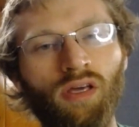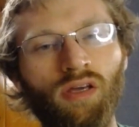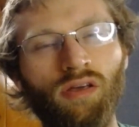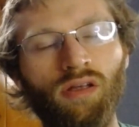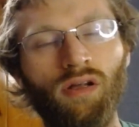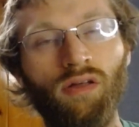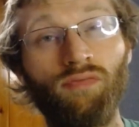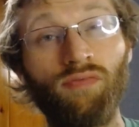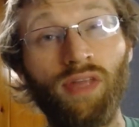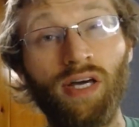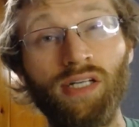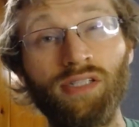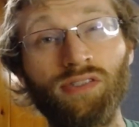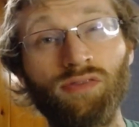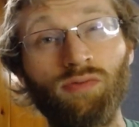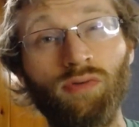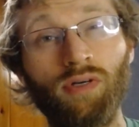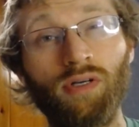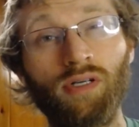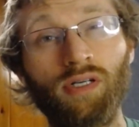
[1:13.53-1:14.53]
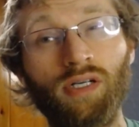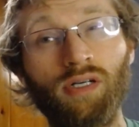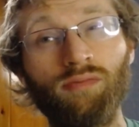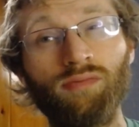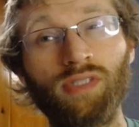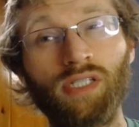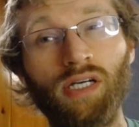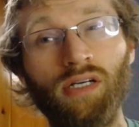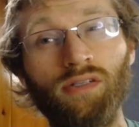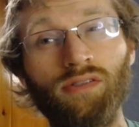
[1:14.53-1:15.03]
That's where it
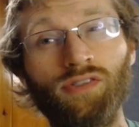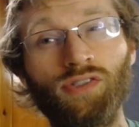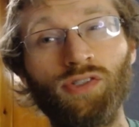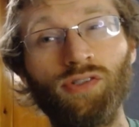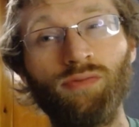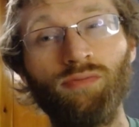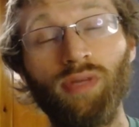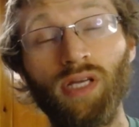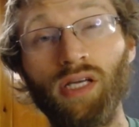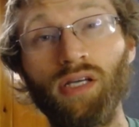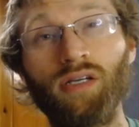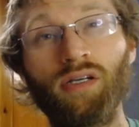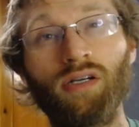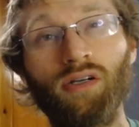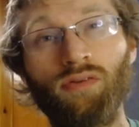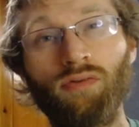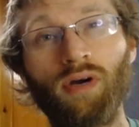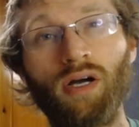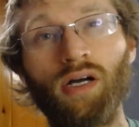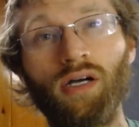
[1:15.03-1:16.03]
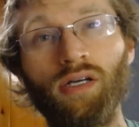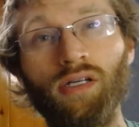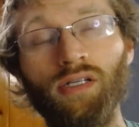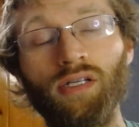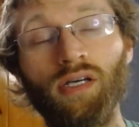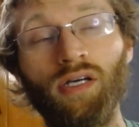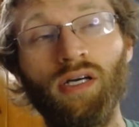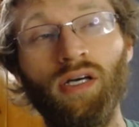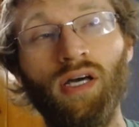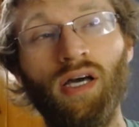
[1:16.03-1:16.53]
comes down to being a grind.